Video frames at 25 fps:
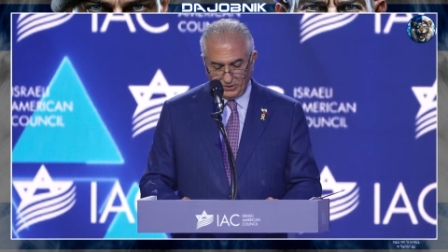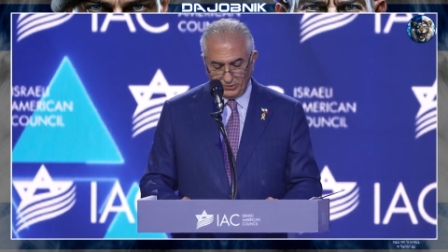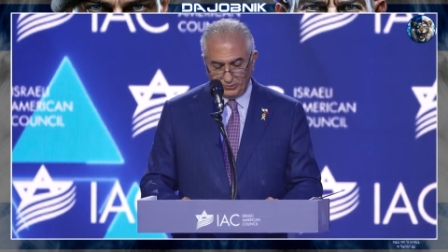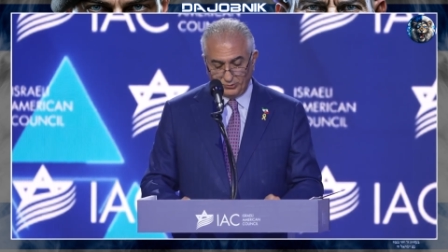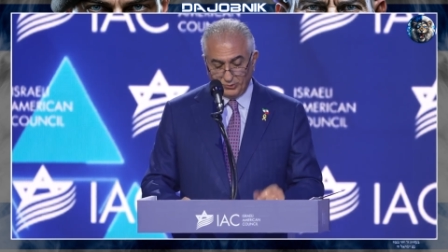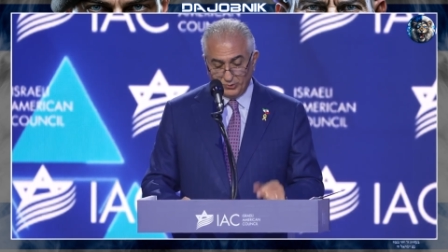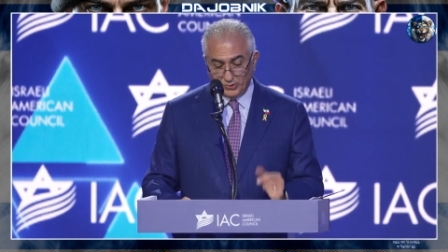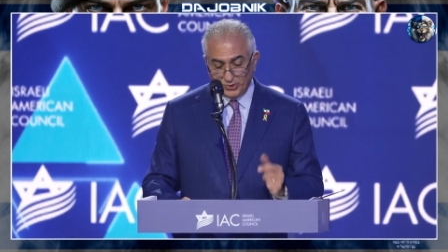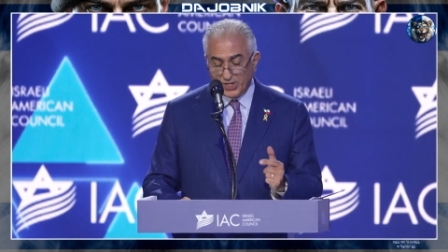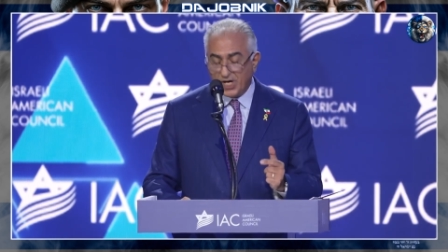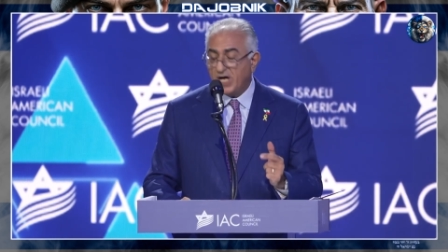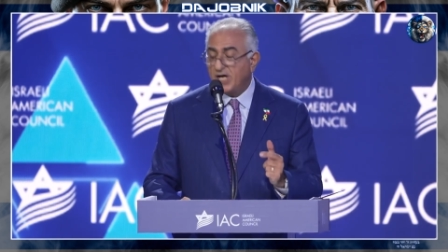
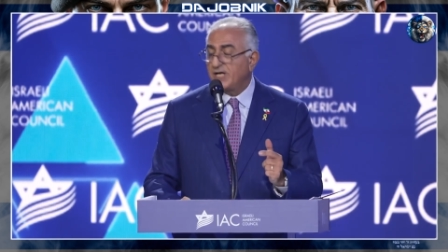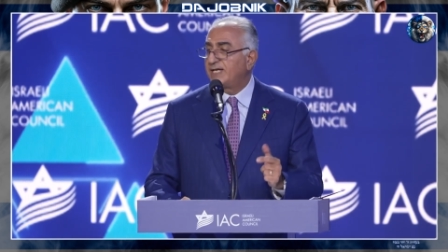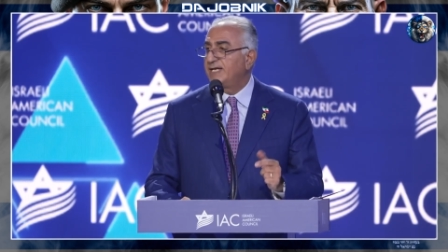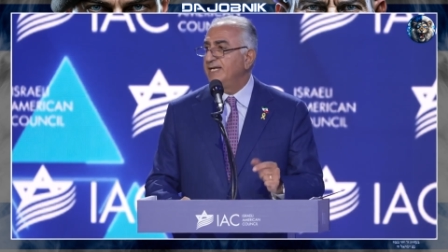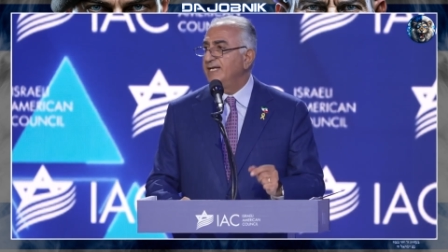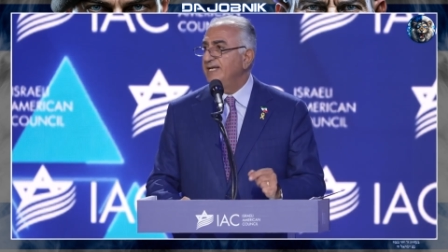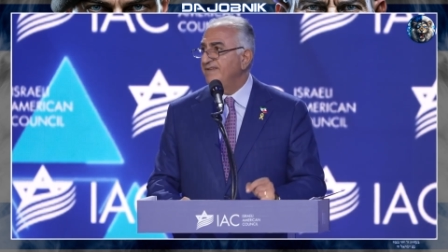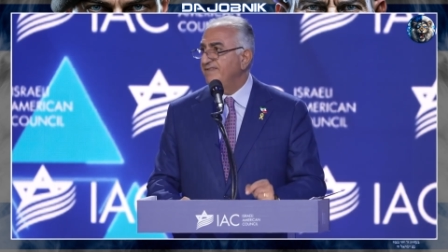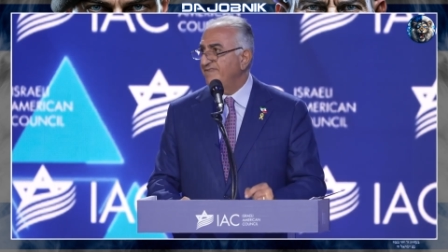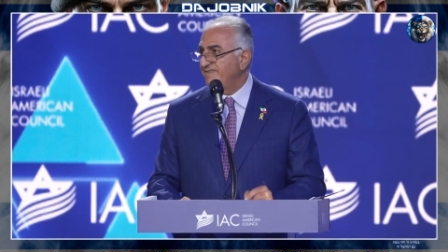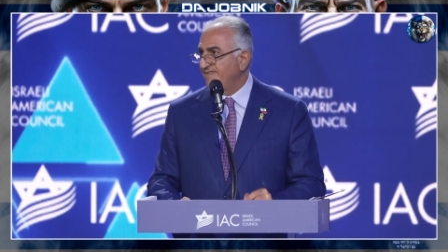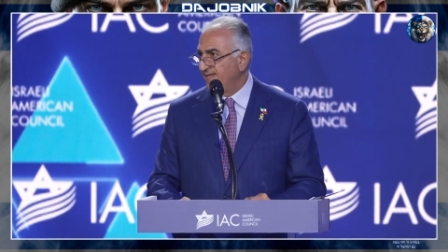Do not
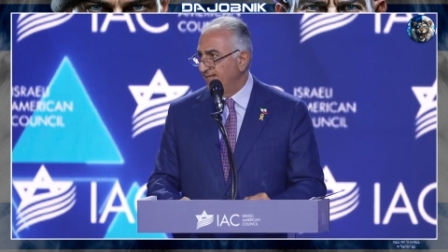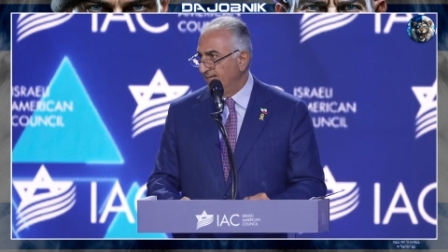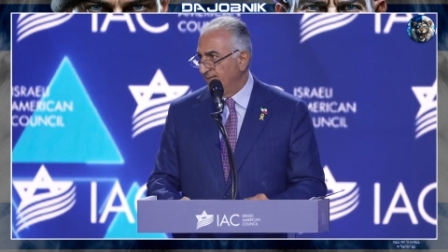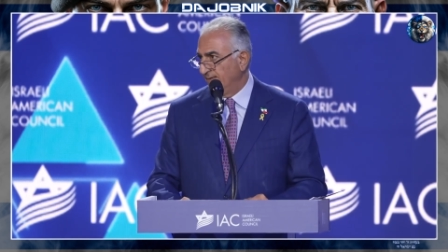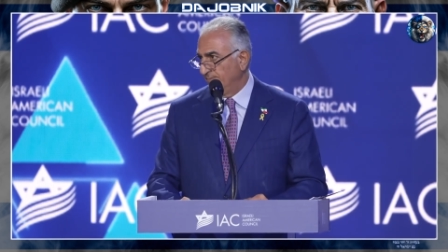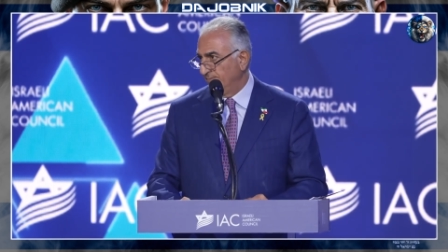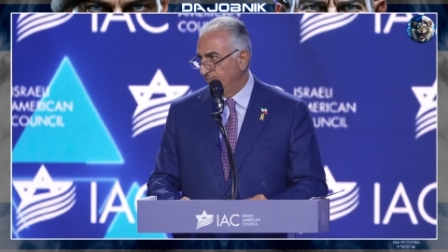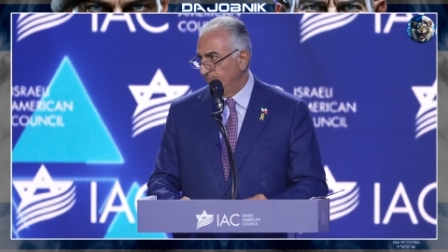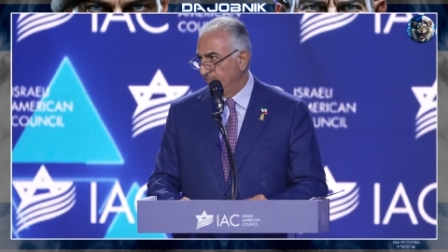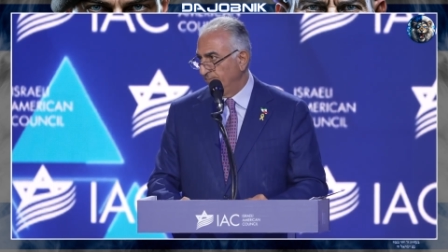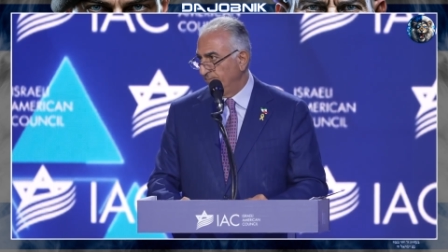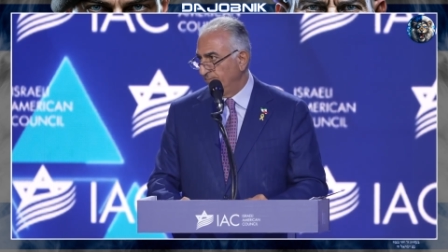leave
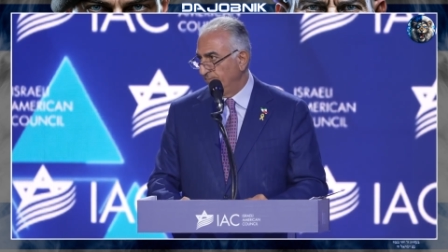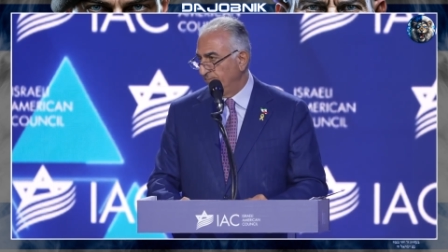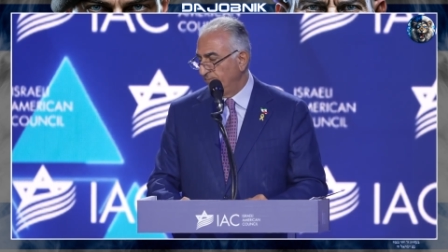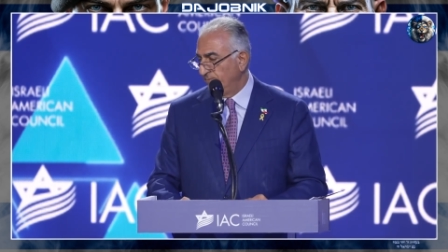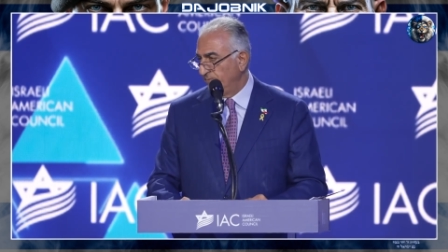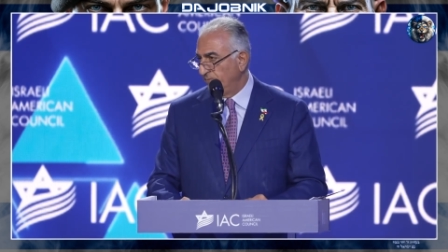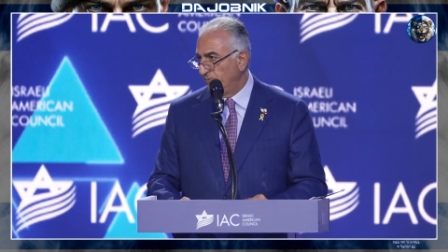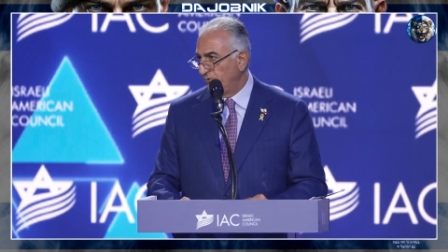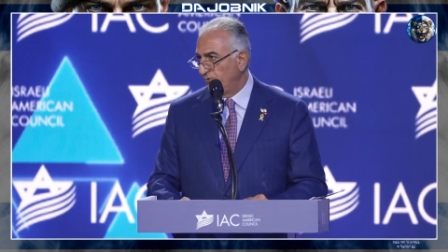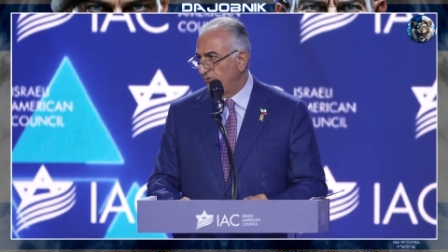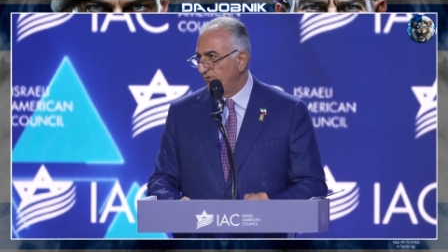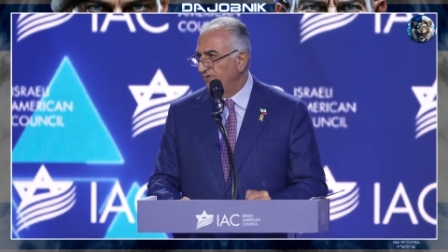them
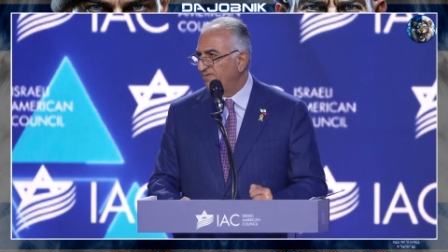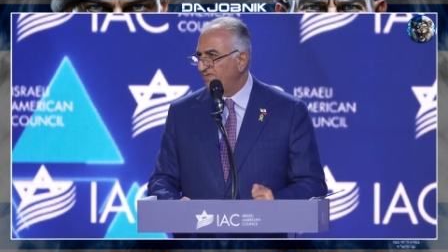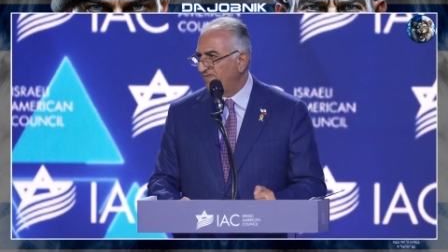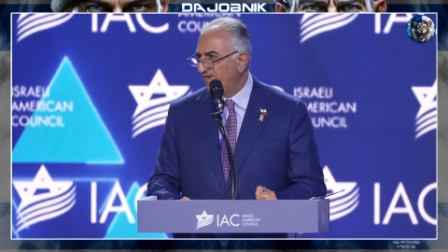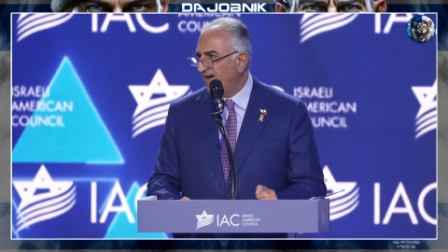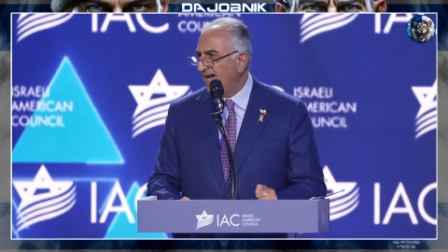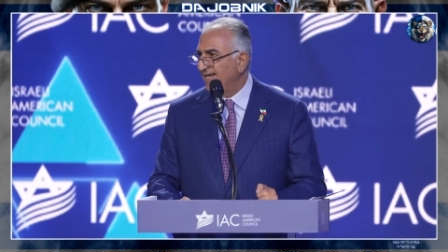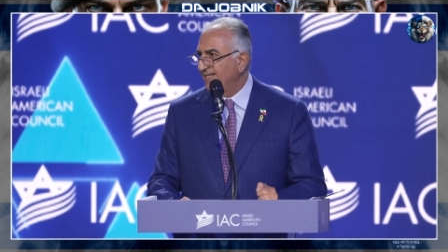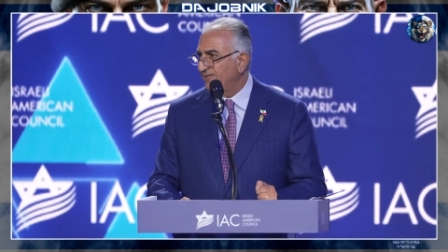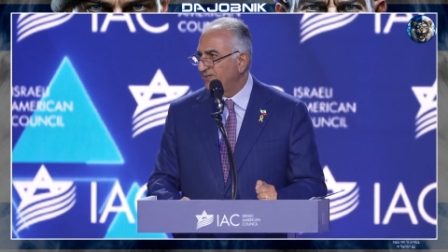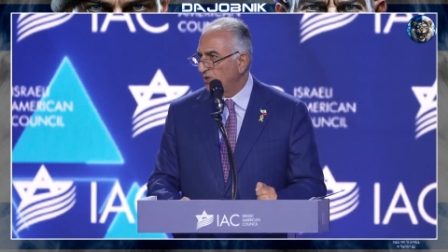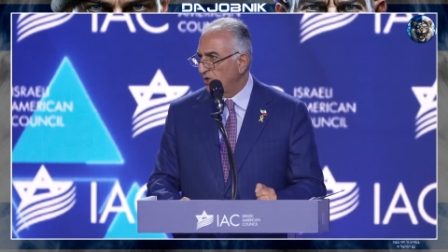to
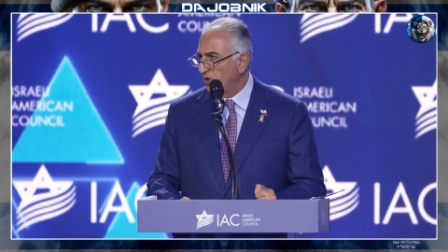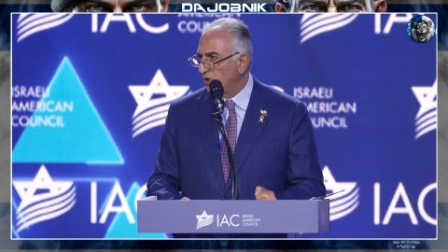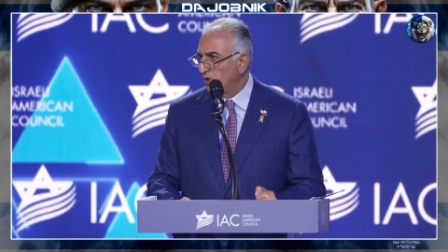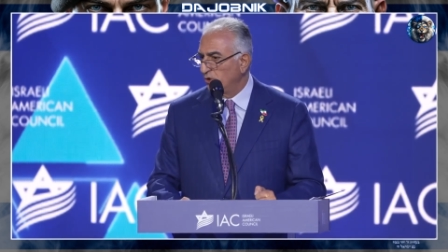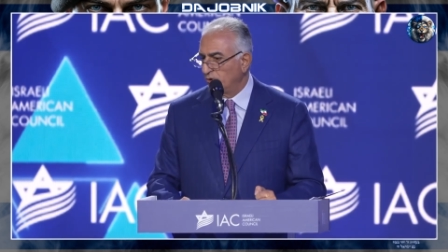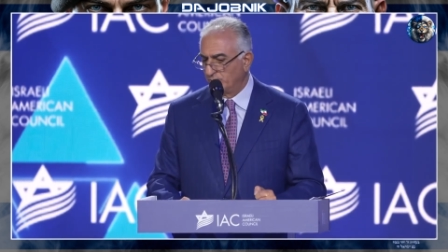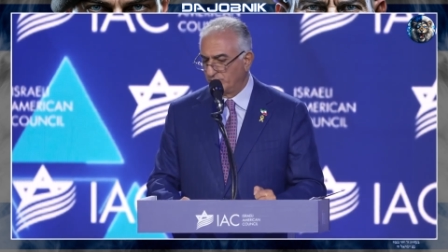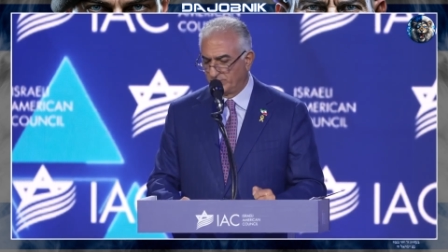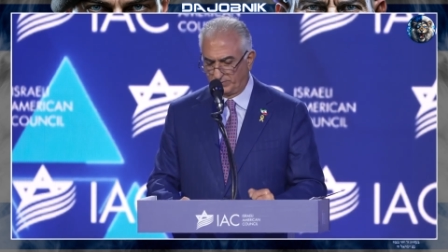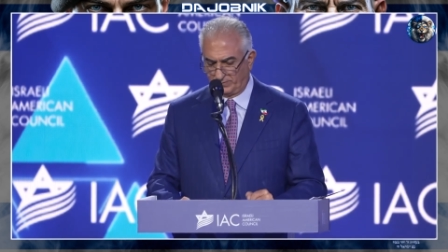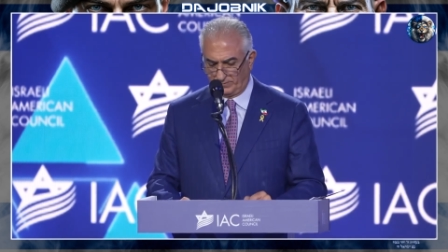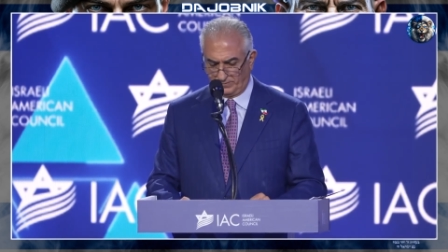fight
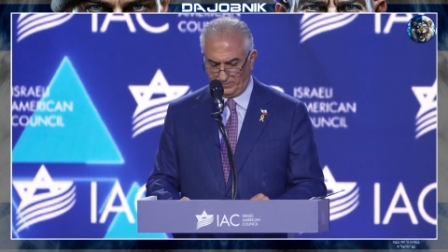alone.